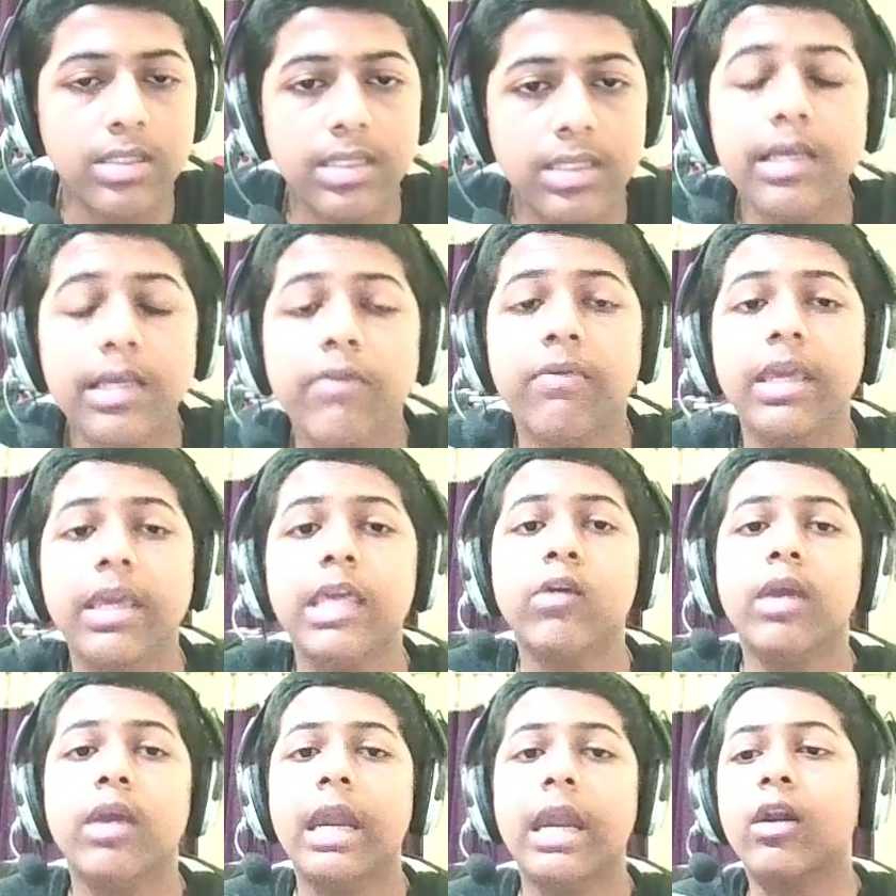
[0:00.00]
So this
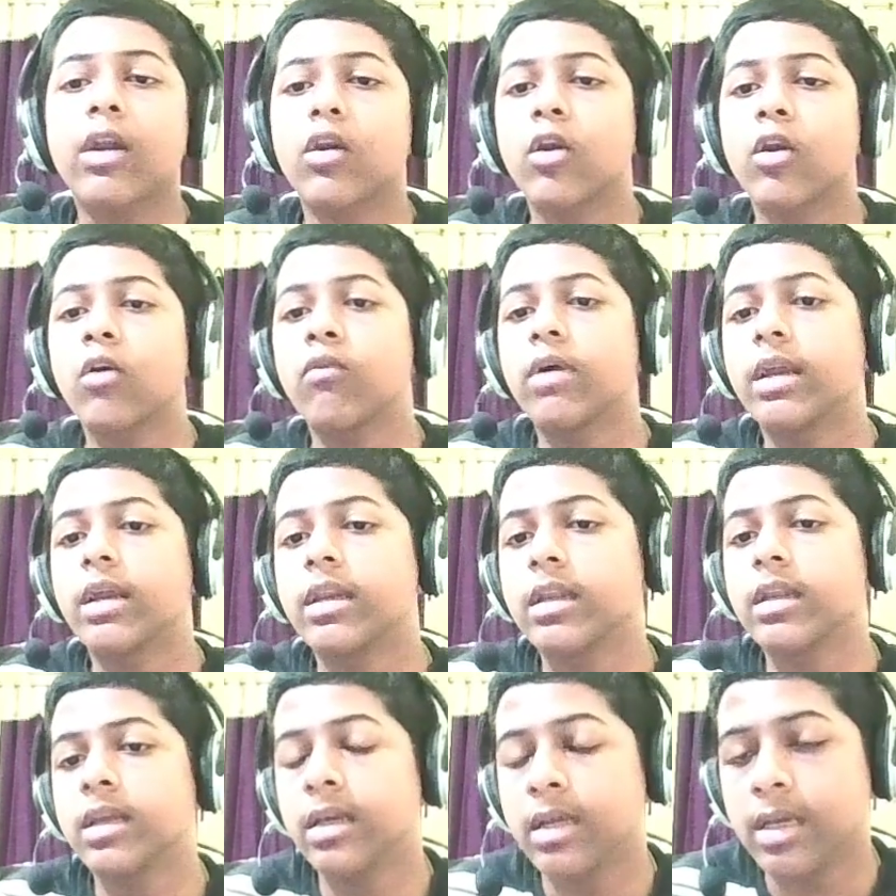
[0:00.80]
is the way you can
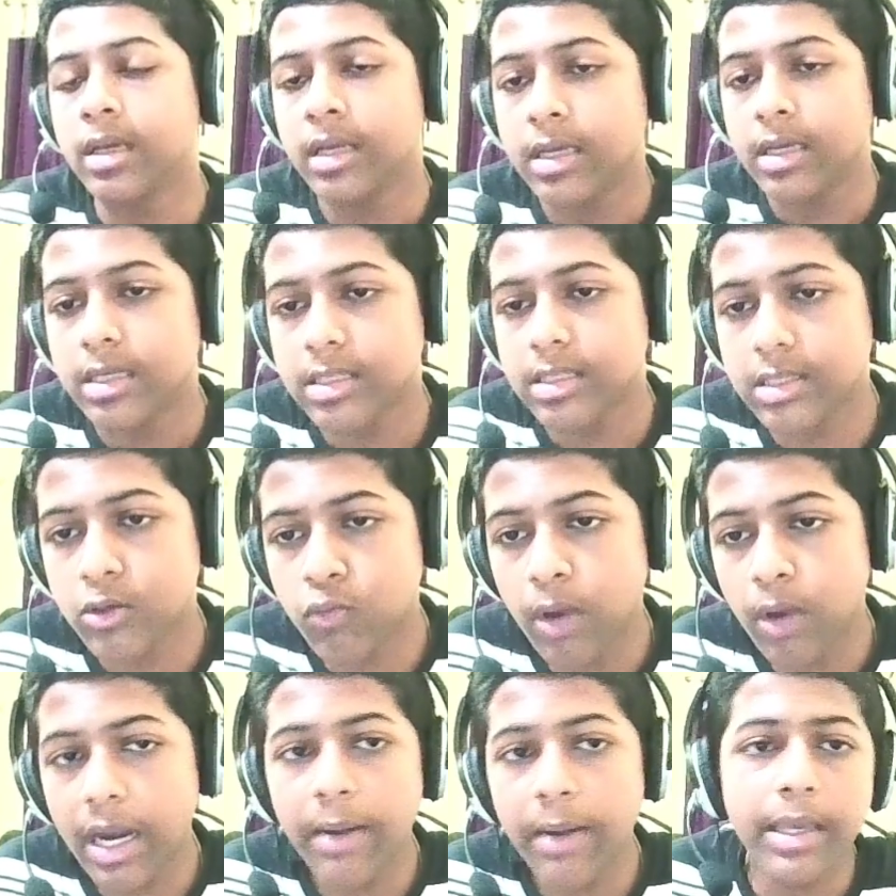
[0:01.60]
draw one
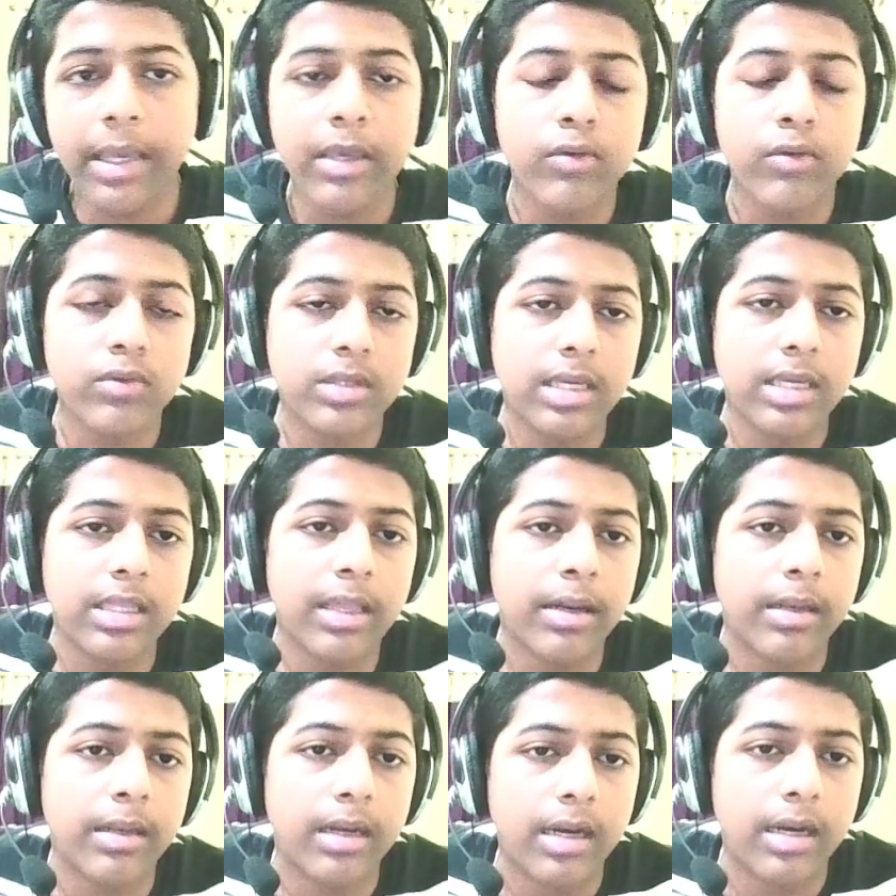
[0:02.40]
square by
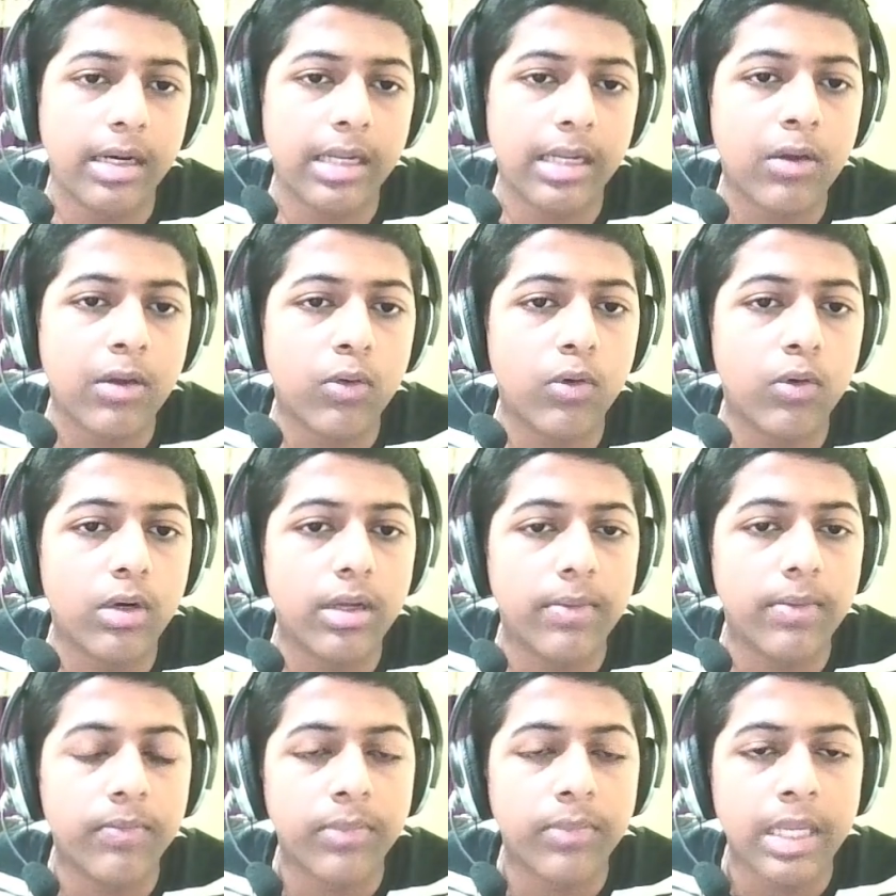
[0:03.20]
using the
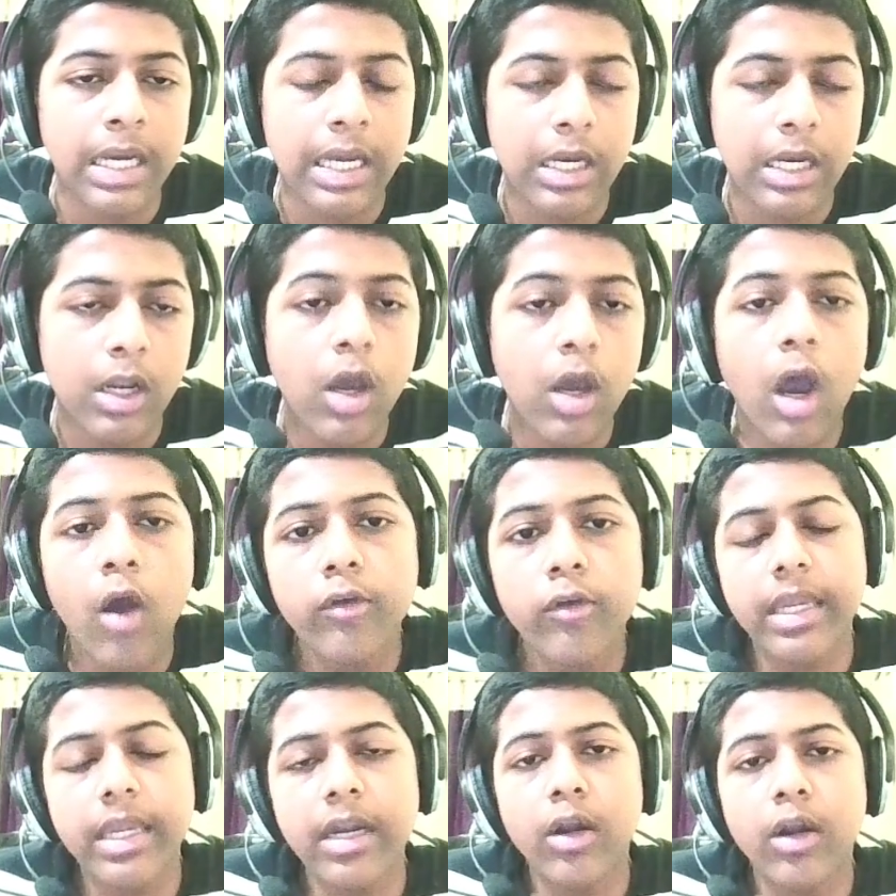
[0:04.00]
turtle code.
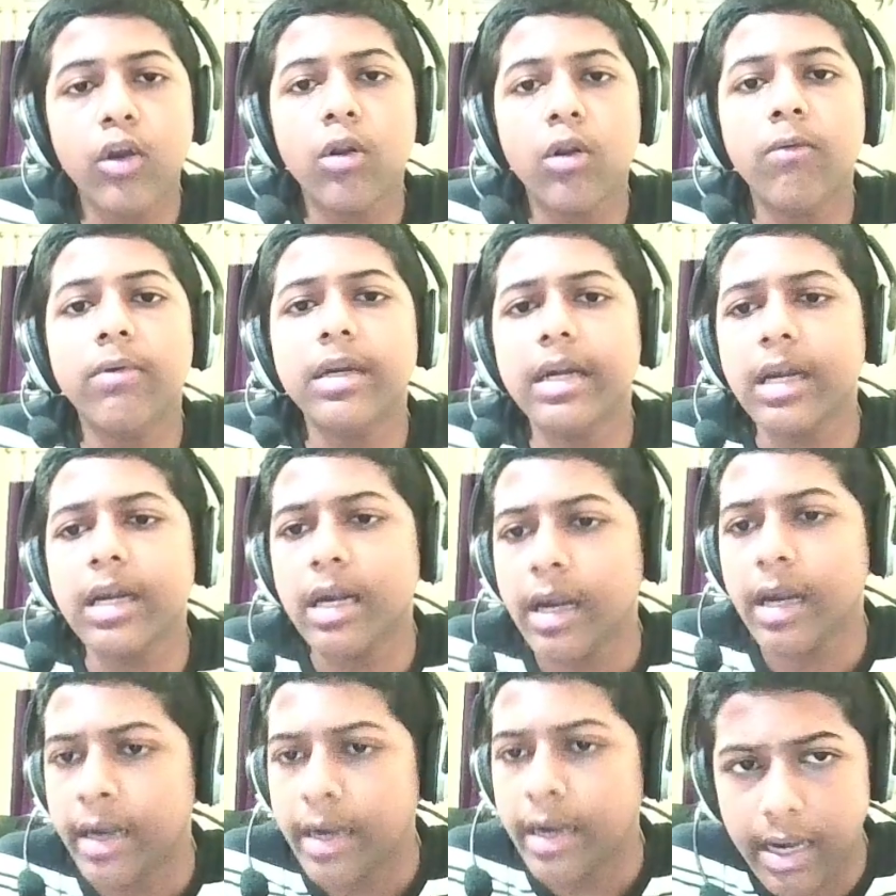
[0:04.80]
Now how you can
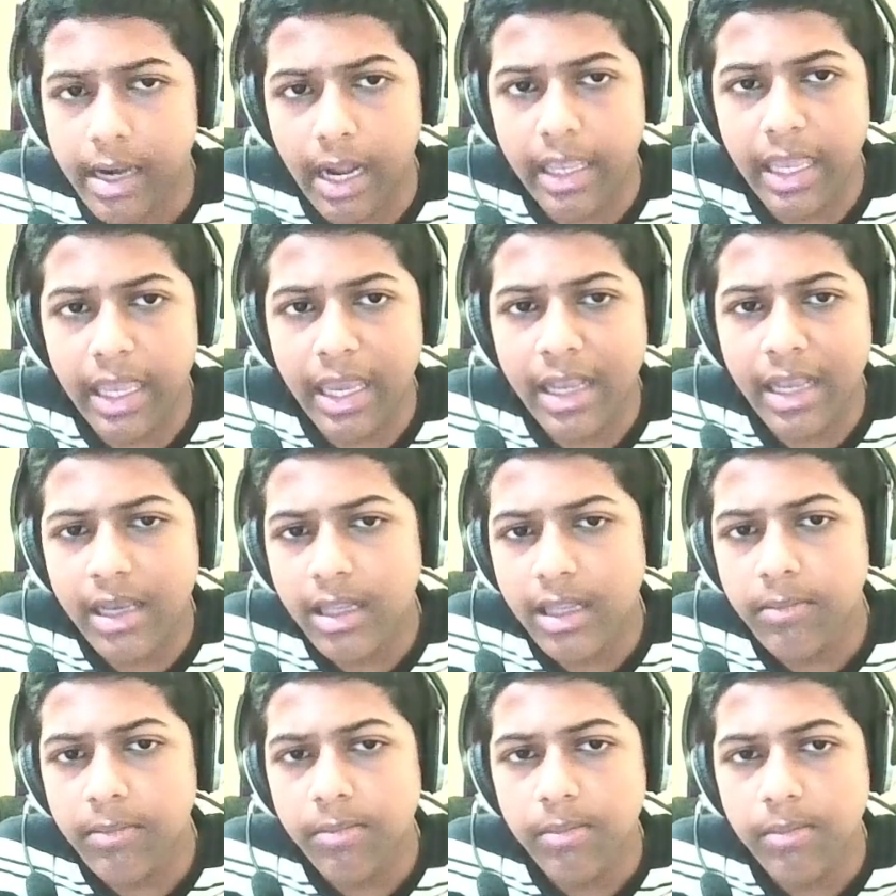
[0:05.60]
draw one
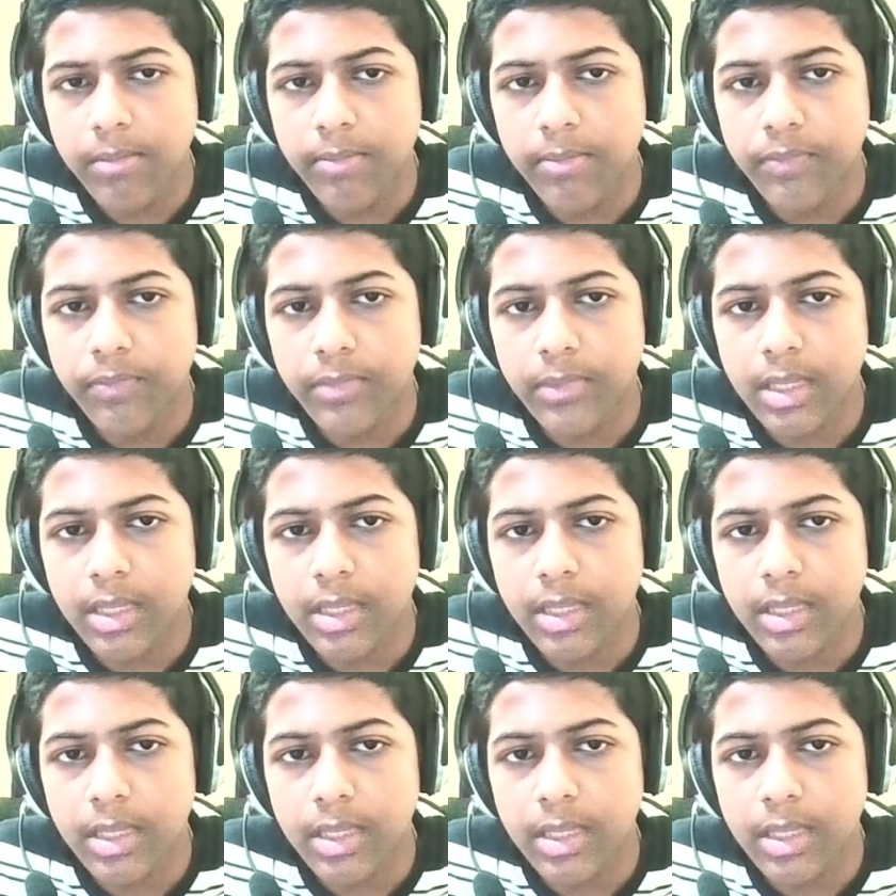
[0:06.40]
triangle?